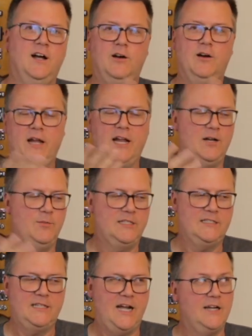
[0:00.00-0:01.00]
We had them in
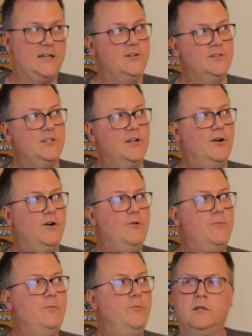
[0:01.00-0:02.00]
stock years
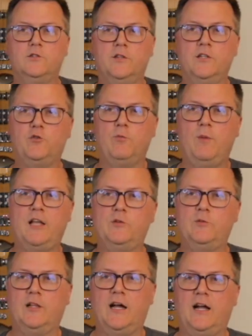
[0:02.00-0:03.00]
ago. So this
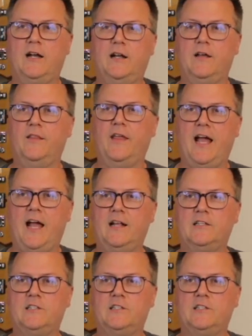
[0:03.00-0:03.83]
reminds me a lot of that.